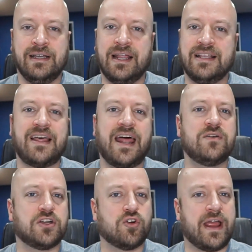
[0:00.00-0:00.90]
It's not always
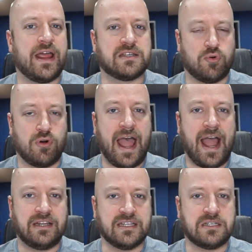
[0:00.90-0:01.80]
the greatest
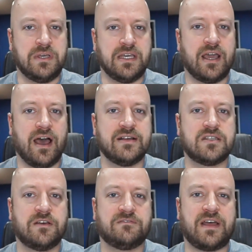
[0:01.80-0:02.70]
practice because of
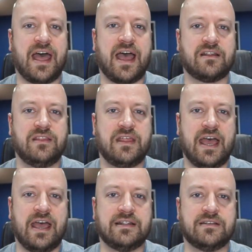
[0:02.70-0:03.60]
the fact
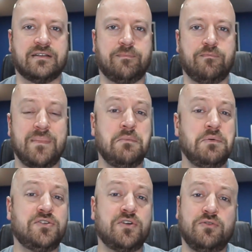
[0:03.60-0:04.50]
that maybe you
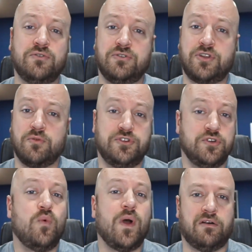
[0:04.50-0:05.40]
don't
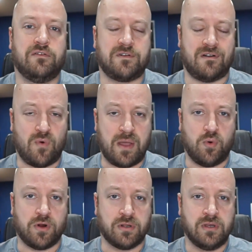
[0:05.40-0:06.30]
do well in front of a whiteboard.